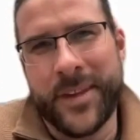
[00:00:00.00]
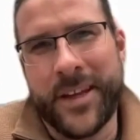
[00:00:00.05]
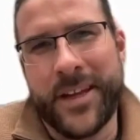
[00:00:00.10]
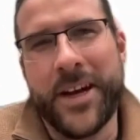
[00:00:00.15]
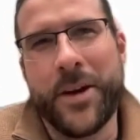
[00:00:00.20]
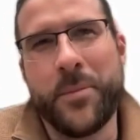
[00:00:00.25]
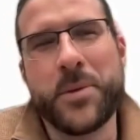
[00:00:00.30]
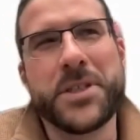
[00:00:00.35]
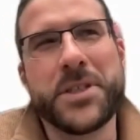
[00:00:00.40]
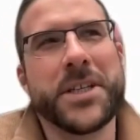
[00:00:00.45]

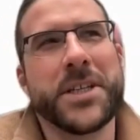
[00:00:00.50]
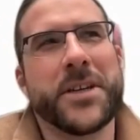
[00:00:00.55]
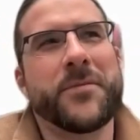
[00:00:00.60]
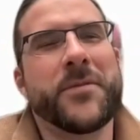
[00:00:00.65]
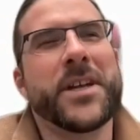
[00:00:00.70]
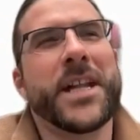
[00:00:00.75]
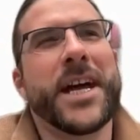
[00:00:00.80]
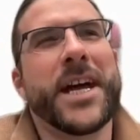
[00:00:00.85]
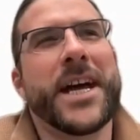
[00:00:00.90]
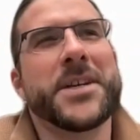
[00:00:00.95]
I almost think
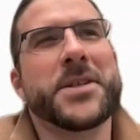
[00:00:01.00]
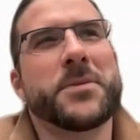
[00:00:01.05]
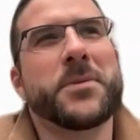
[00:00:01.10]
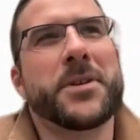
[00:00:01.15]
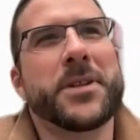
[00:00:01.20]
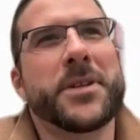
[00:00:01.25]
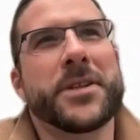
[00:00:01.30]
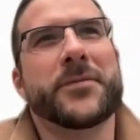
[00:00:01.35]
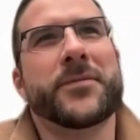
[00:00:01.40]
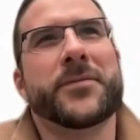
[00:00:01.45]
of the last
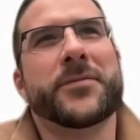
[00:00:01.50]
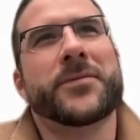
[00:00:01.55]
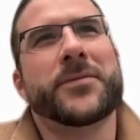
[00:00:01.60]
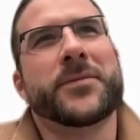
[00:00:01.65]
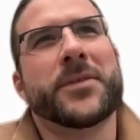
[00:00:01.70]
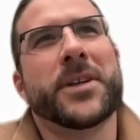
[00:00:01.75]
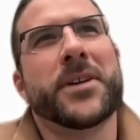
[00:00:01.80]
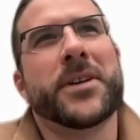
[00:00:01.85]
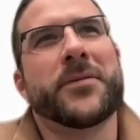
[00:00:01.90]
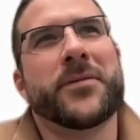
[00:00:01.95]
one
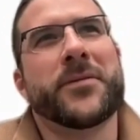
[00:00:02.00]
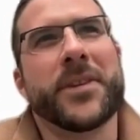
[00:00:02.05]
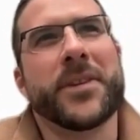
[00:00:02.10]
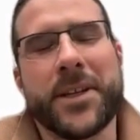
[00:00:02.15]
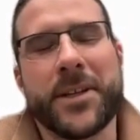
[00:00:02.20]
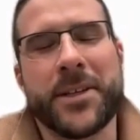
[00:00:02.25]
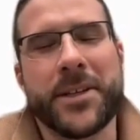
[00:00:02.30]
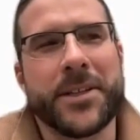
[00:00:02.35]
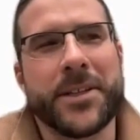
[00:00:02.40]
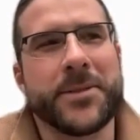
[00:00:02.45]
of
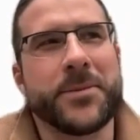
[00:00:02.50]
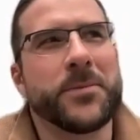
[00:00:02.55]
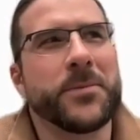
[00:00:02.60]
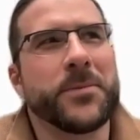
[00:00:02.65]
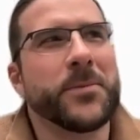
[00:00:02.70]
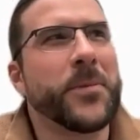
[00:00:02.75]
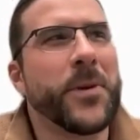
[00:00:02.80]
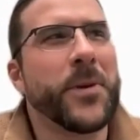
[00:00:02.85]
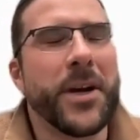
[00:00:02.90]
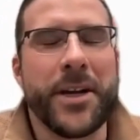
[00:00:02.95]
like, it's
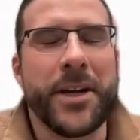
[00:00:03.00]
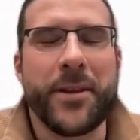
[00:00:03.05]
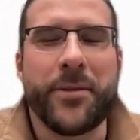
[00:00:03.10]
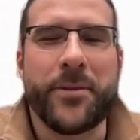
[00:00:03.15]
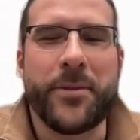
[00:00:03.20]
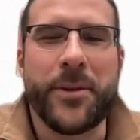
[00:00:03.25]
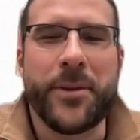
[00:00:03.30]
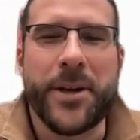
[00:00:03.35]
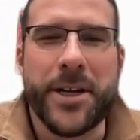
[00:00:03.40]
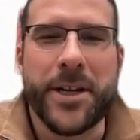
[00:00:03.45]
walking
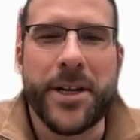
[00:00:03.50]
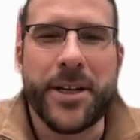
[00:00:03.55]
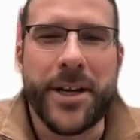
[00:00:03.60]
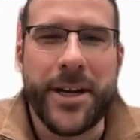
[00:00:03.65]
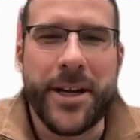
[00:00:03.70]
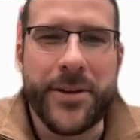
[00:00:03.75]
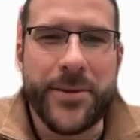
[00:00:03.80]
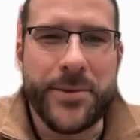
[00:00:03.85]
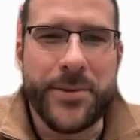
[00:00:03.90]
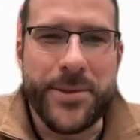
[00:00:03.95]
through a
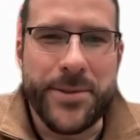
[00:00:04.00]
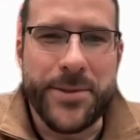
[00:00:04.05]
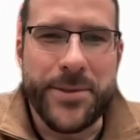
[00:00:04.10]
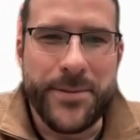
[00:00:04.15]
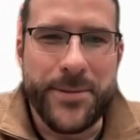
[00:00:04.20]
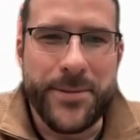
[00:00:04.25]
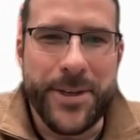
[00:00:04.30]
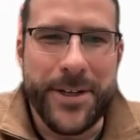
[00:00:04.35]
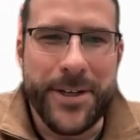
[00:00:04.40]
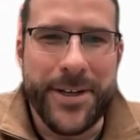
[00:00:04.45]
haunted
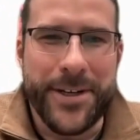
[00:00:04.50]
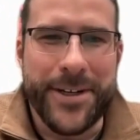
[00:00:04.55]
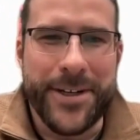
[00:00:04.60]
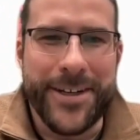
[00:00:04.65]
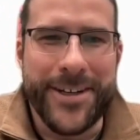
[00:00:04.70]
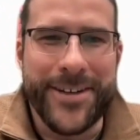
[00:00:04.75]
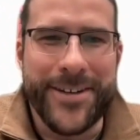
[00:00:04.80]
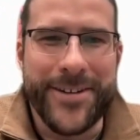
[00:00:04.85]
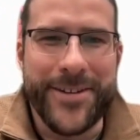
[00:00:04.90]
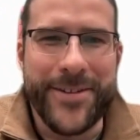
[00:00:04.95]
house where
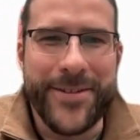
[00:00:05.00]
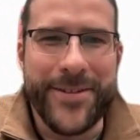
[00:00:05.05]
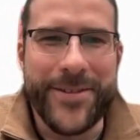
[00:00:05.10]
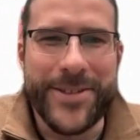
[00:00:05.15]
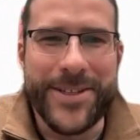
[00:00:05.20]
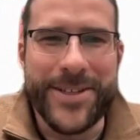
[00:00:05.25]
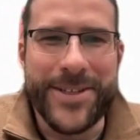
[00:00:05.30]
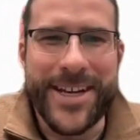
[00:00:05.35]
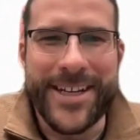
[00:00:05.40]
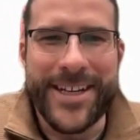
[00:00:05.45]

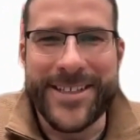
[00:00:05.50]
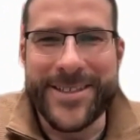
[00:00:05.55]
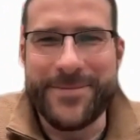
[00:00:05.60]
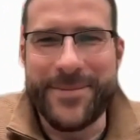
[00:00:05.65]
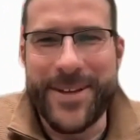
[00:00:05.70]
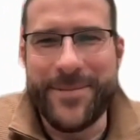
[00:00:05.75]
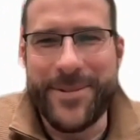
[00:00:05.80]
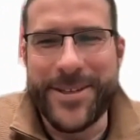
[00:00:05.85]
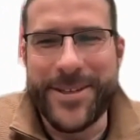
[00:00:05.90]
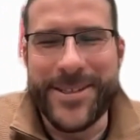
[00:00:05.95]
there's an
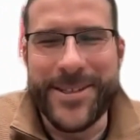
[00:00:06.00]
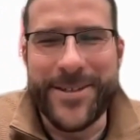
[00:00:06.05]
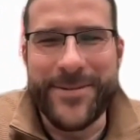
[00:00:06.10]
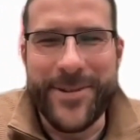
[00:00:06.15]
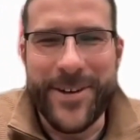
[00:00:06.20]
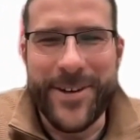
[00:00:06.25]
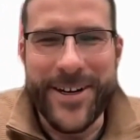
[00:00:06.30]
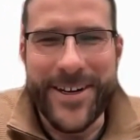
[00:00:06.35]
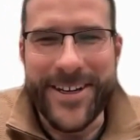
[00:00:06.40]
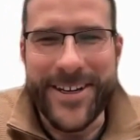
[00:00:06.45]
exit maybe
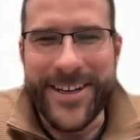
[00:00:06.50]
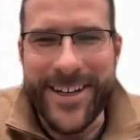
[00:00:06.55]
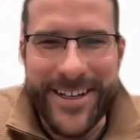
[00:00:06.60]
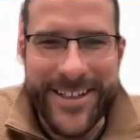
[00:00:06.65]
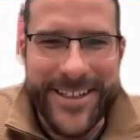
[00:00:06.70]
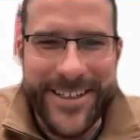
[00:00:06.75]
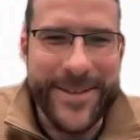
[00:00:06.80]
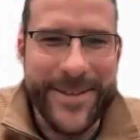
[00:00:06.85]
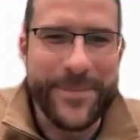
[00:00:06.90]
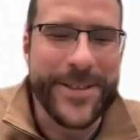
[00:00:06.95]
somewhere and you
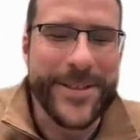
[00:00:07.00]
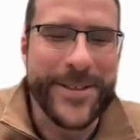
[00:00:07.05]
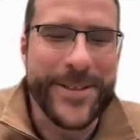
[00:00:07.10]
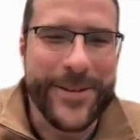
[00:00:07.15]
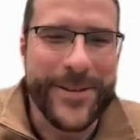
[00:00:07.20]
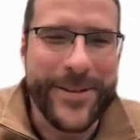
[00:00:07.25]
got to tippy toe